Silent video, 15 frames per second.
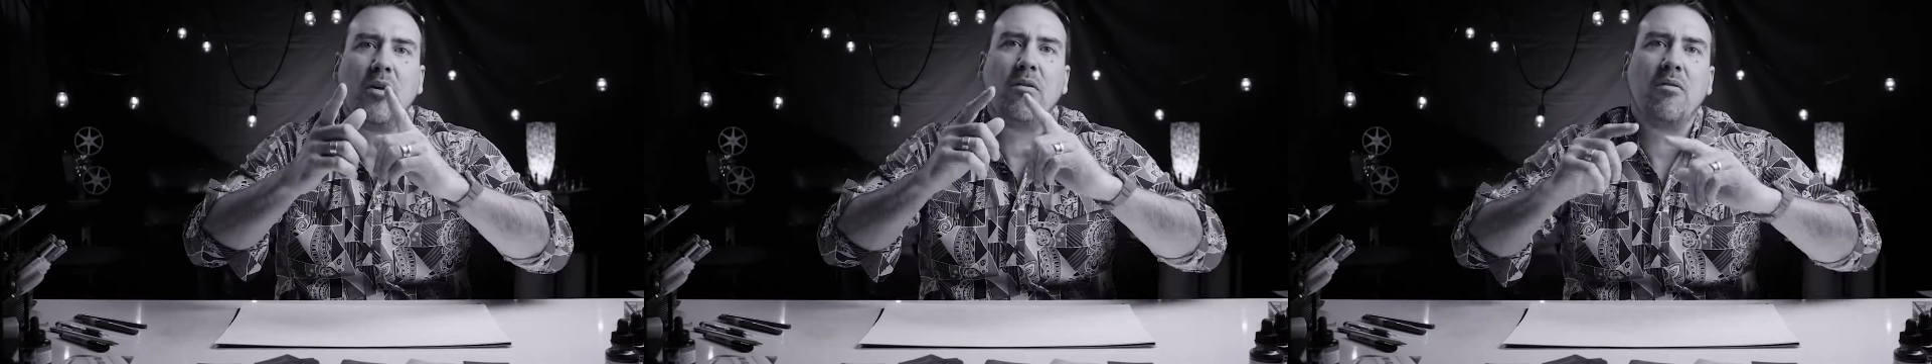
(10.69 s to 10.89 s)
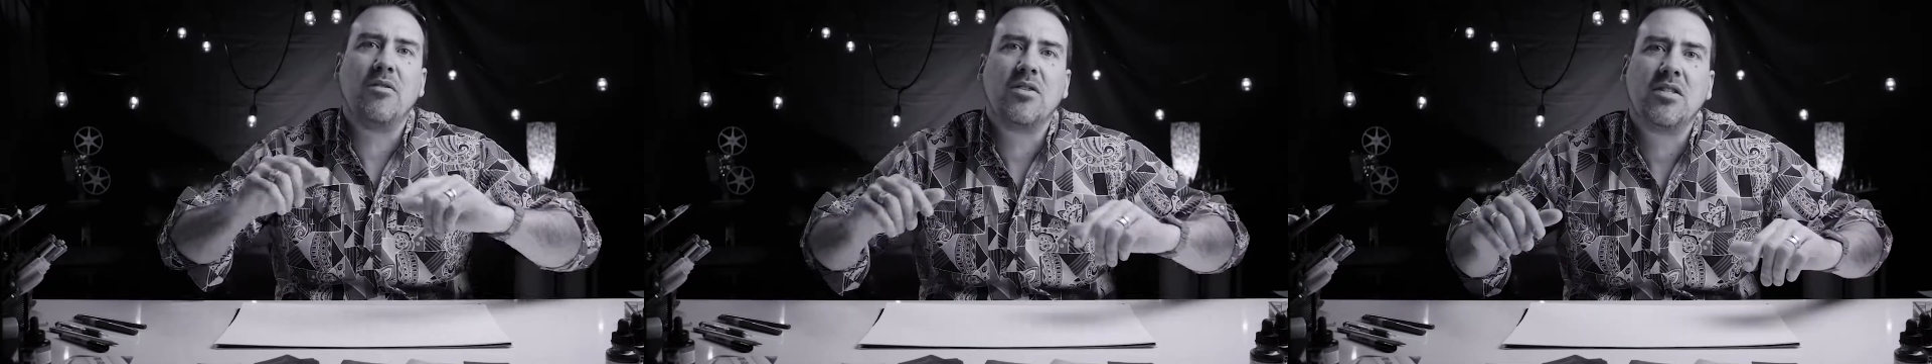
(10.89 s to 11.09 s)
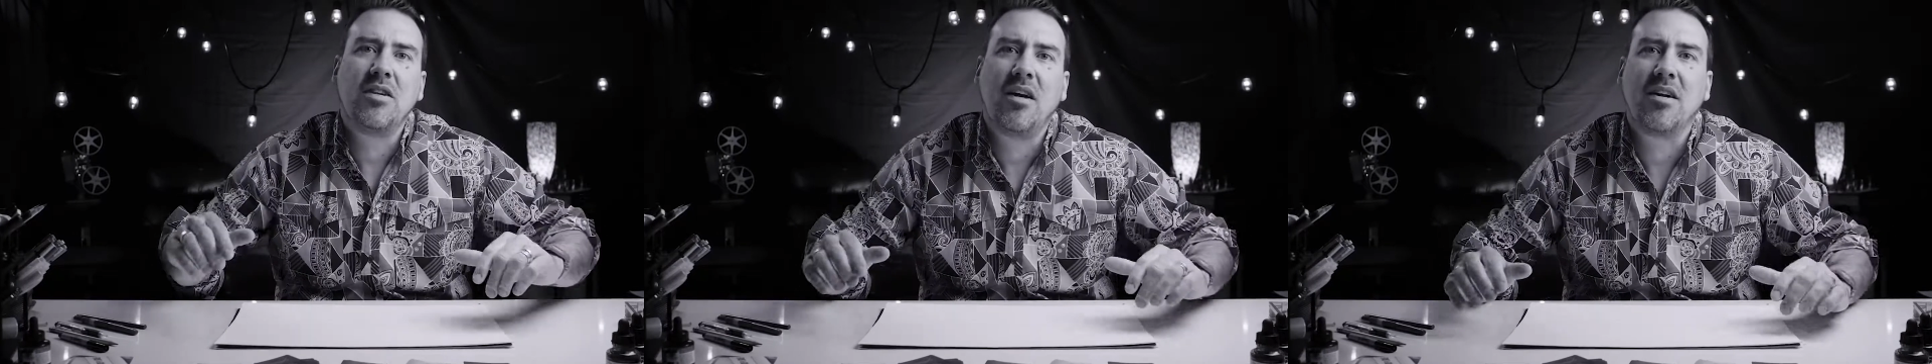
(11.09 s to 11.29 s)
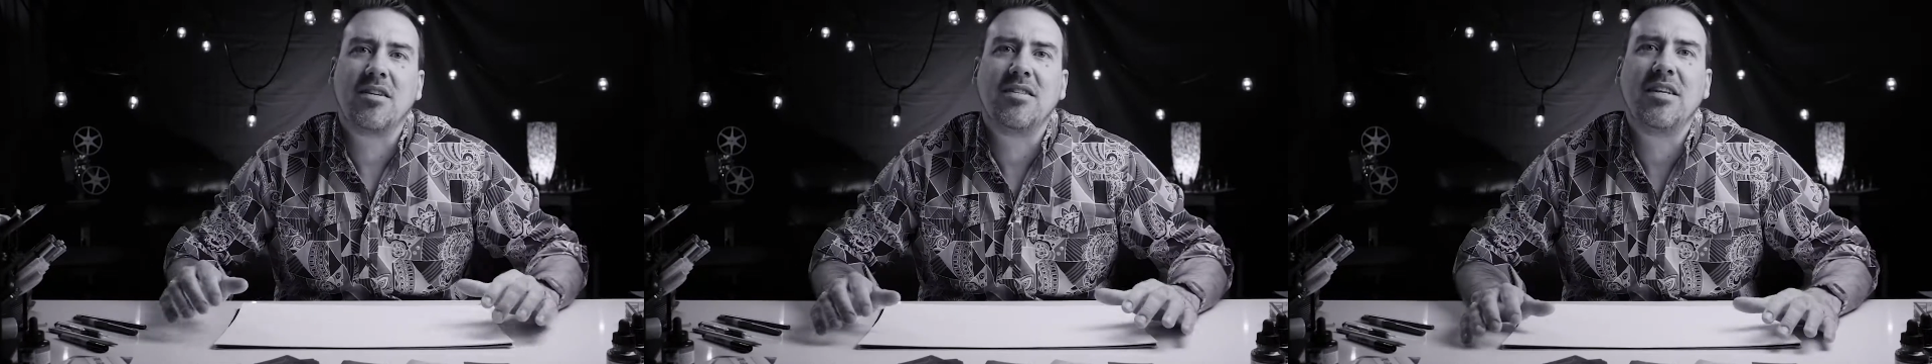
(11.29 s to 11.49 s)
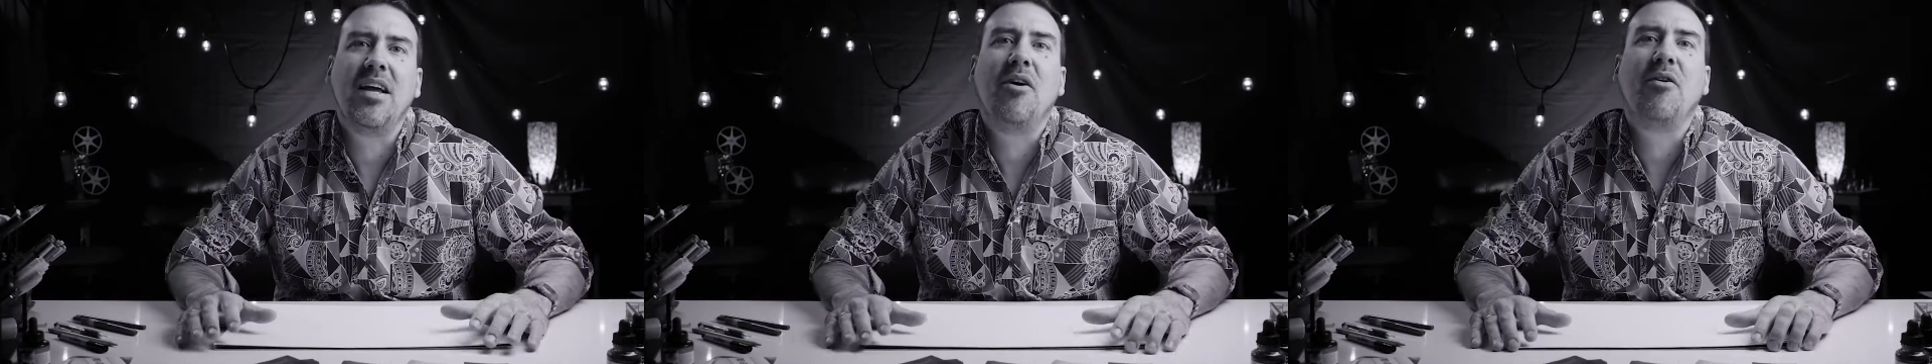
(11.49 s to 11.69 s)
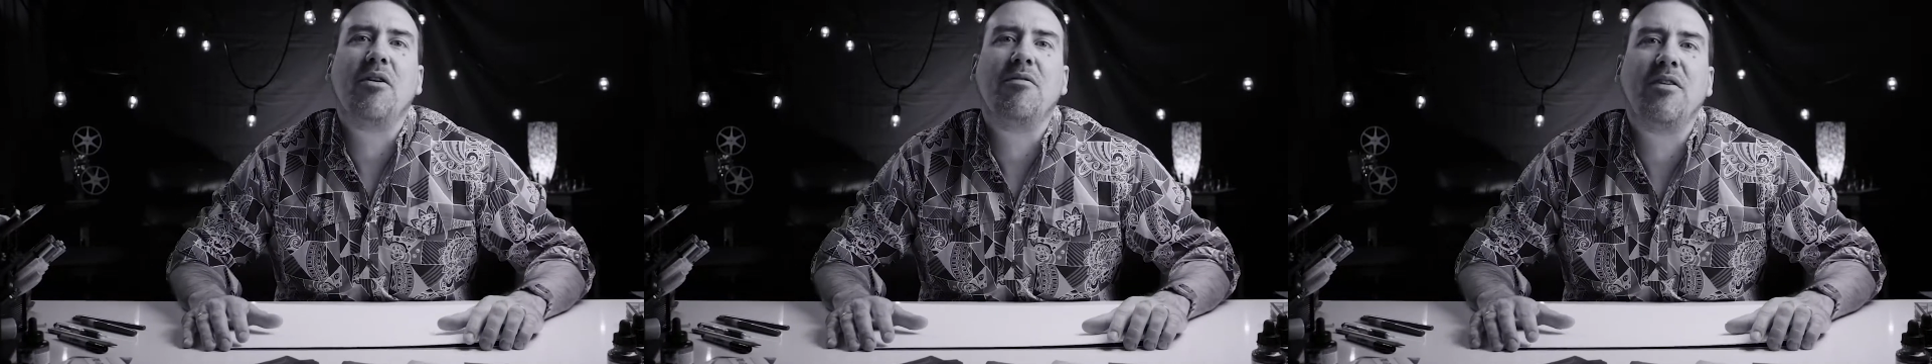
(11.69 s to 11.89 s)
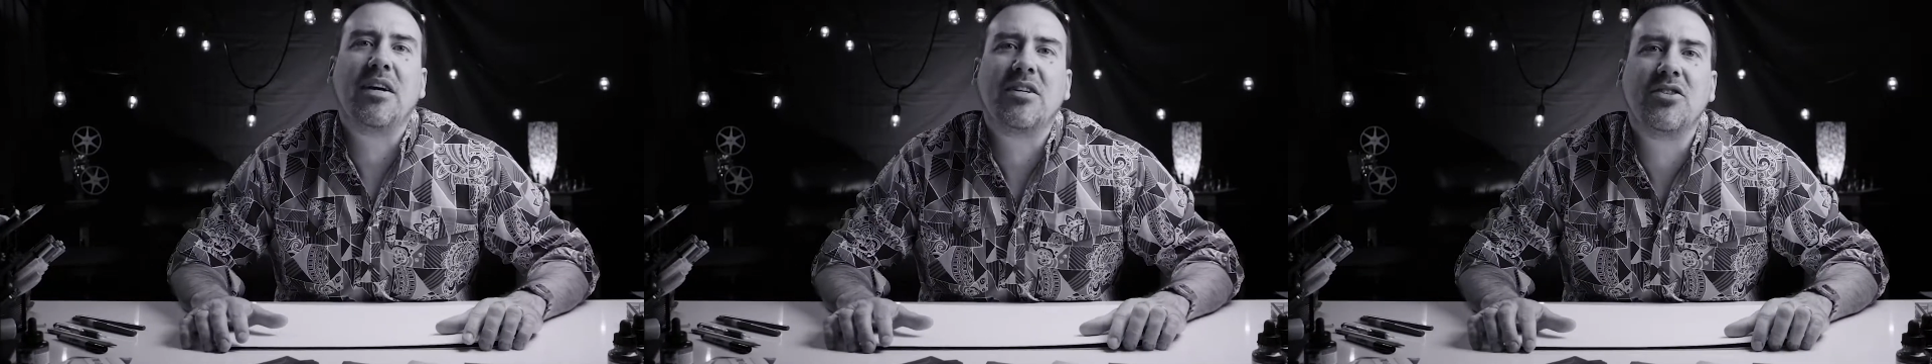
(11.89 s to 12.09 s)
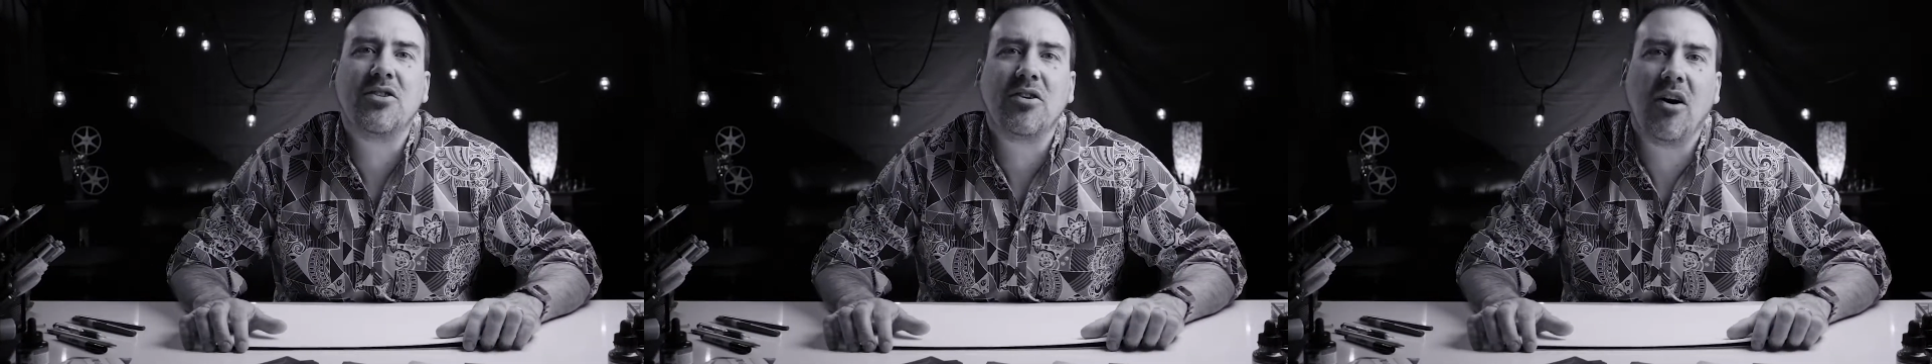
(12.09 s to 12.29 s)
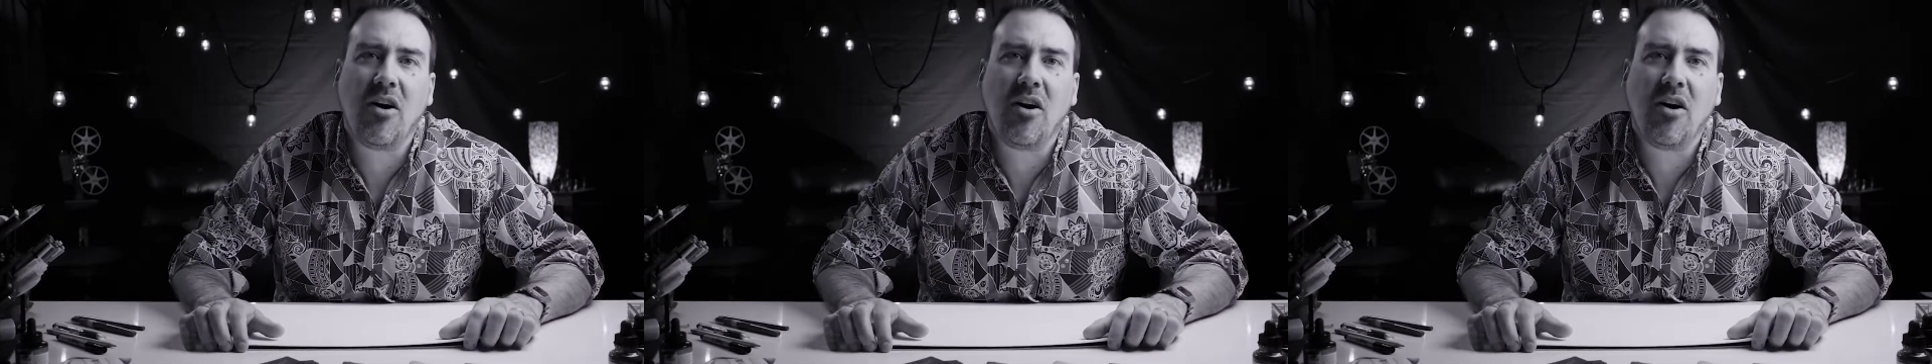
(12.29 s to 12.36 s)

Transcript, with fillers: you even start, see how it affects your